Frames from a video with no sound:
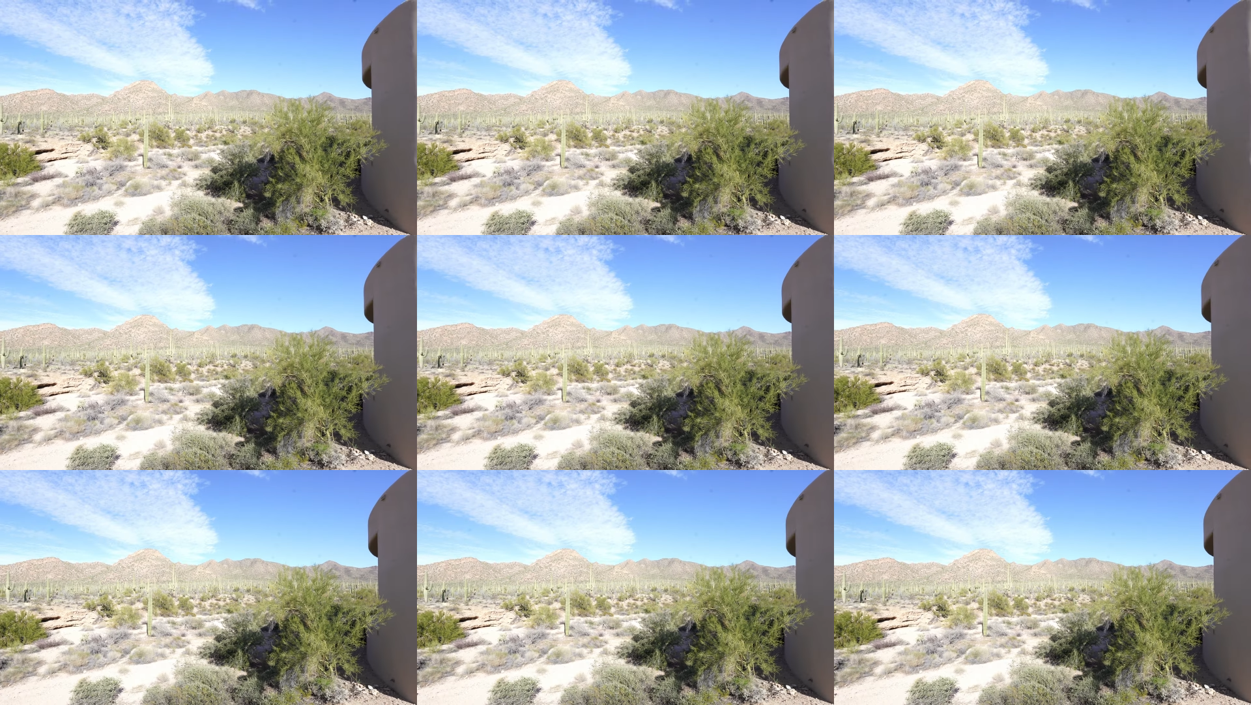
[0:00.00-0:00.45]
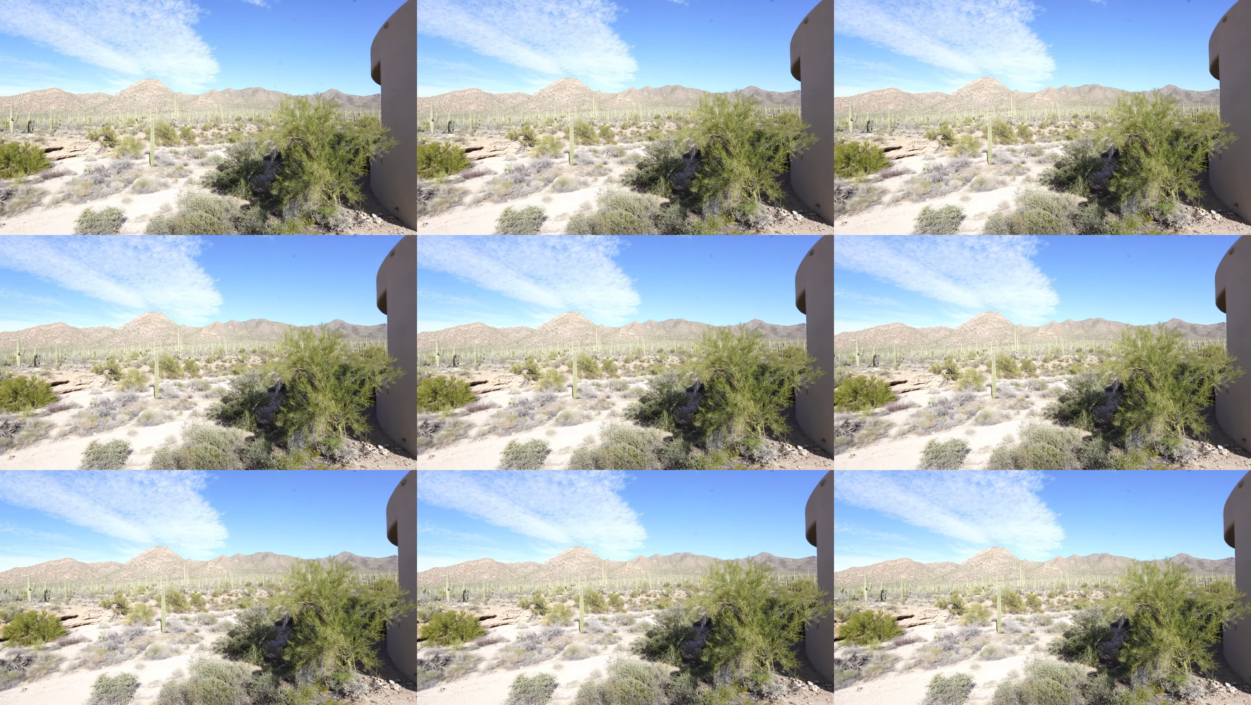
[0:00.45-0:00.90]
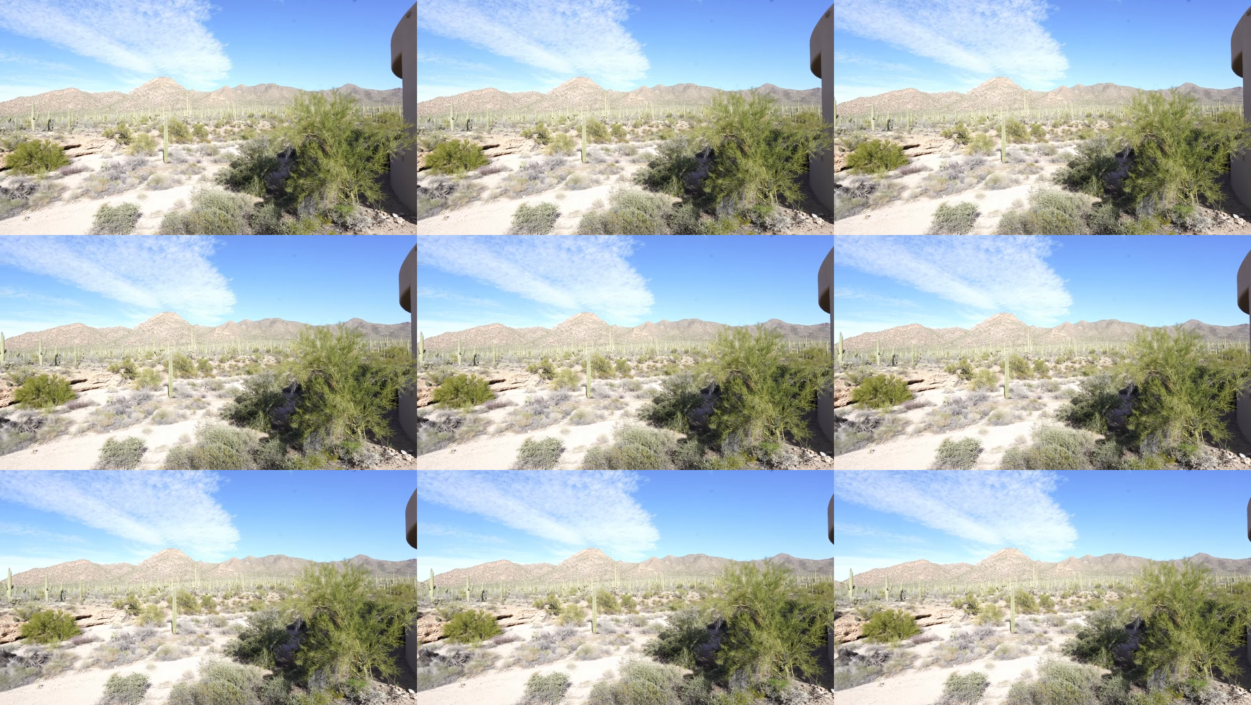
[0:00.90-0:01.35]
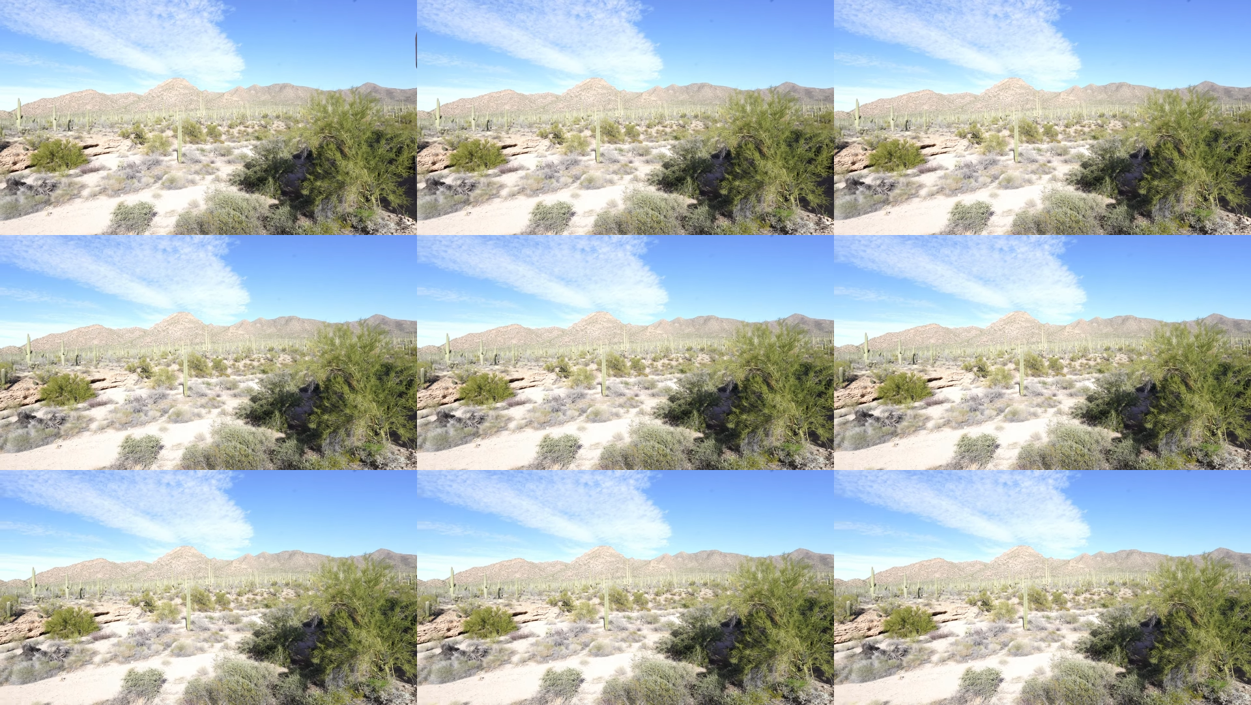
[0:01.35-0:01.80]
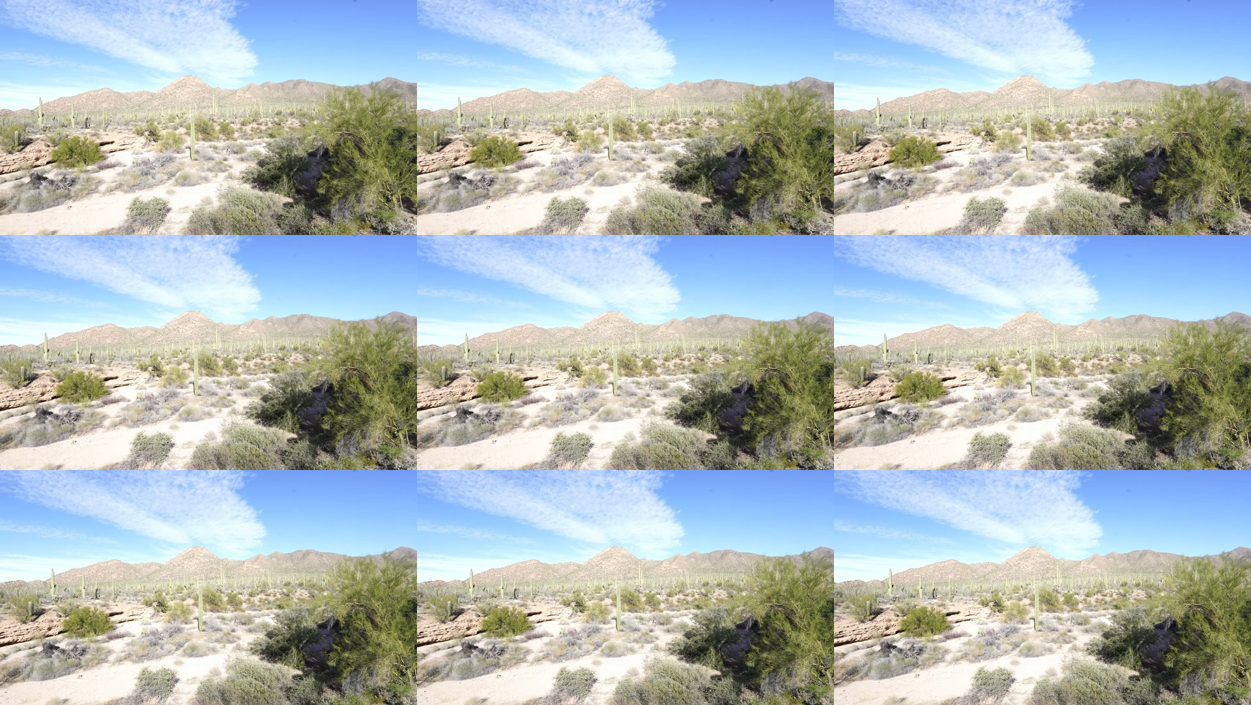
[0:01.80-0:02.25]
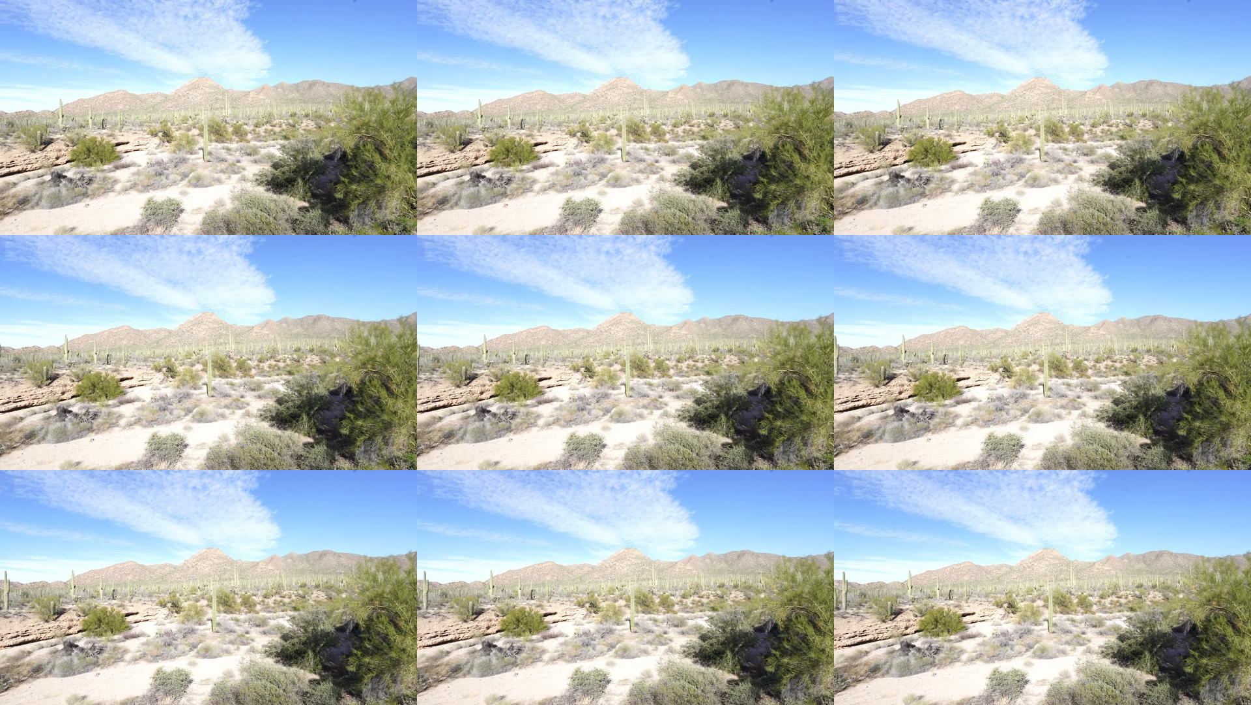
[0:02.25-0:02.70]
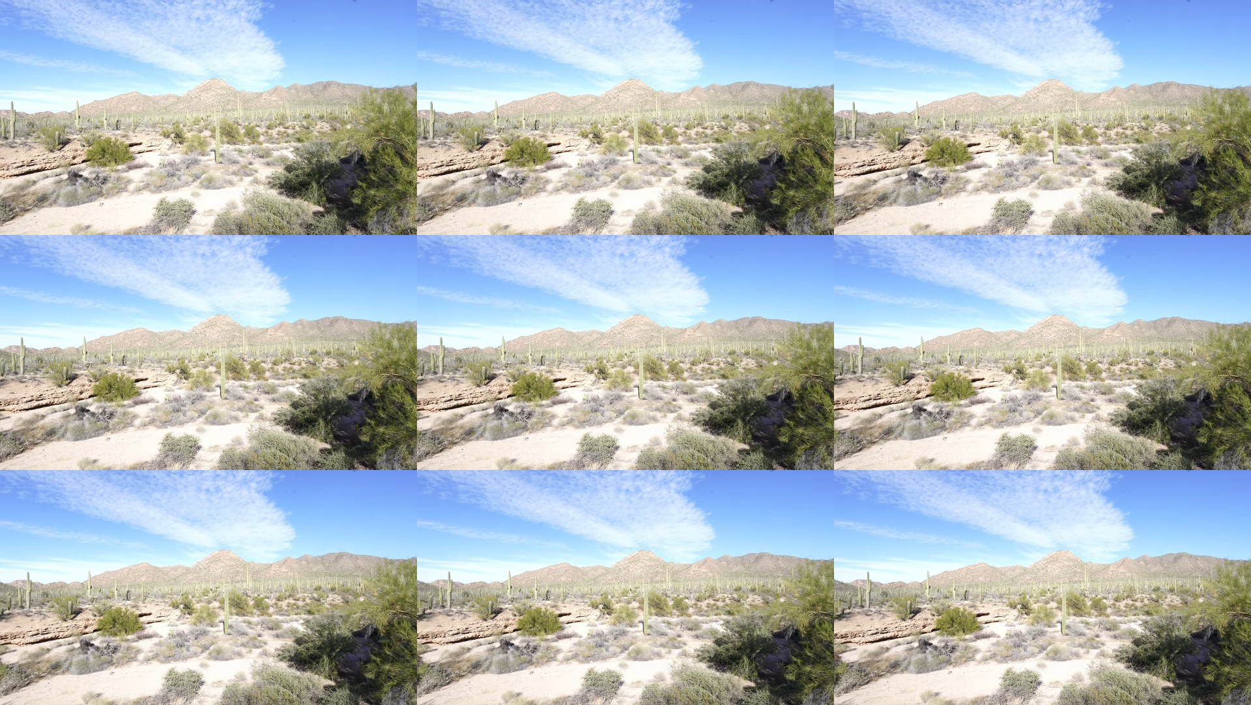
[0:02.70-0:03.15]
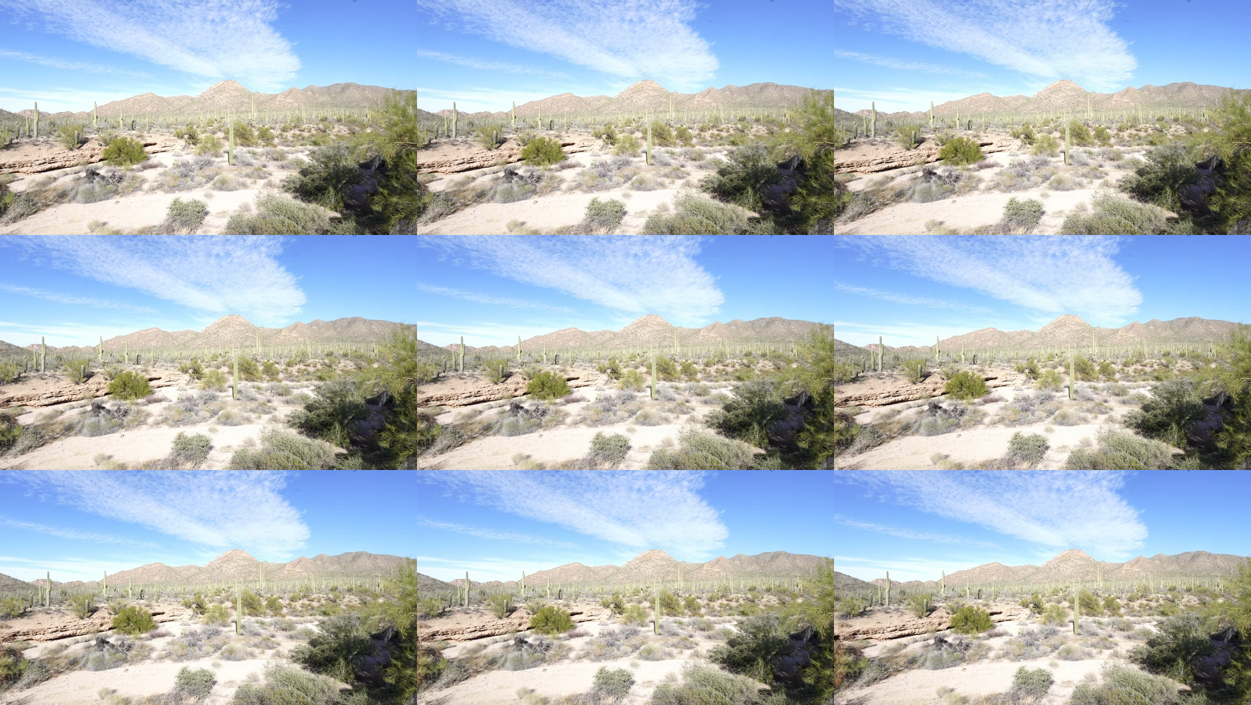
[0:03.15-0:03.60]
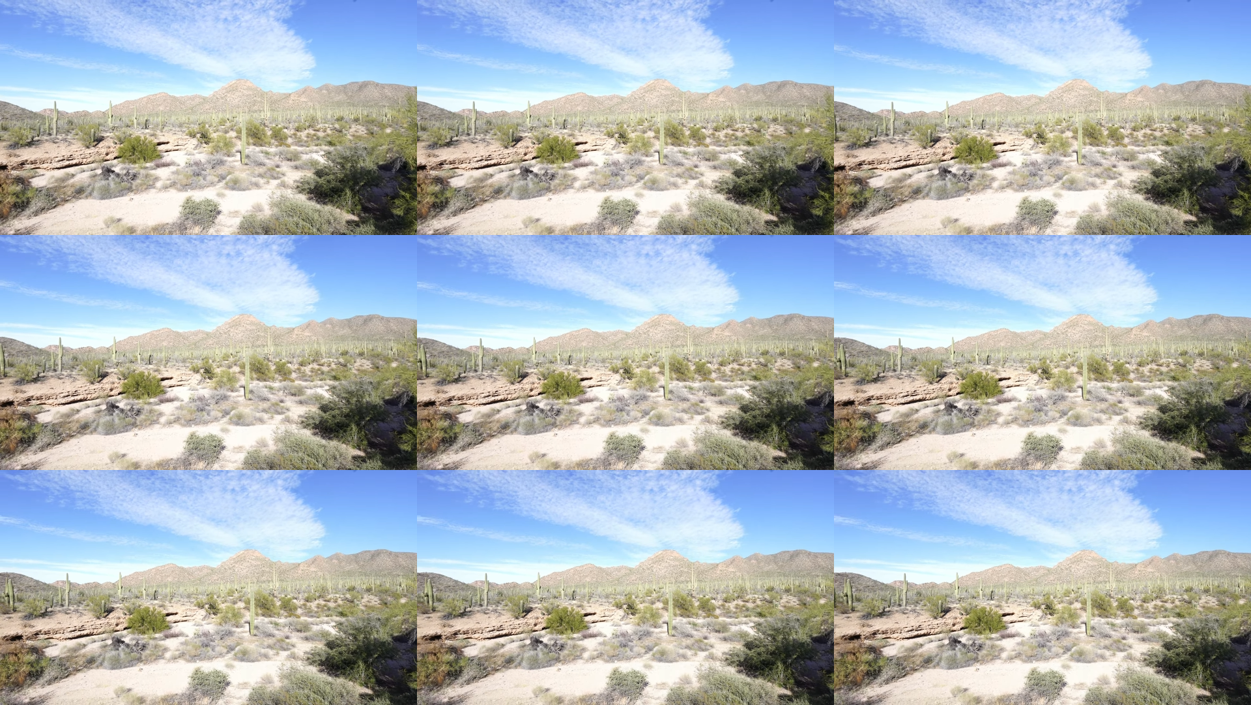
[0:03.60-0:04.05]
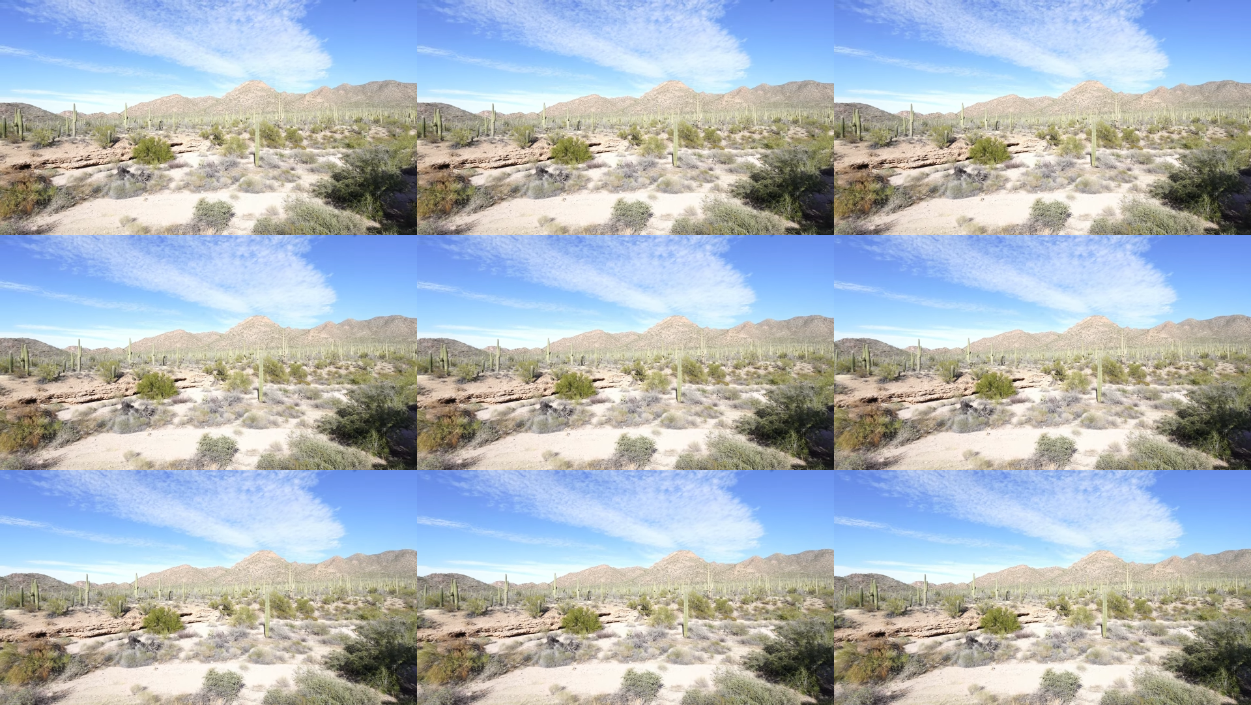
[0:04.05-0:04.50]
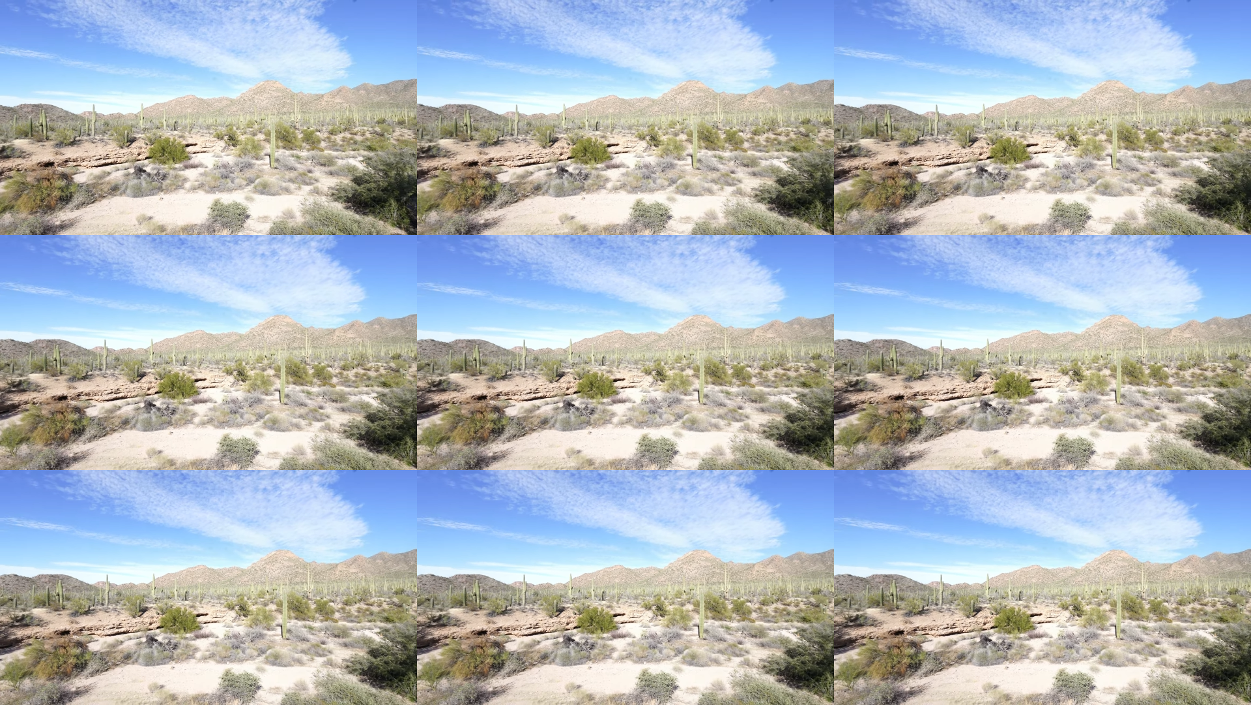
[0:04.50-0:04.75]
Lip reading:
No face is visible, so there are no lips to read.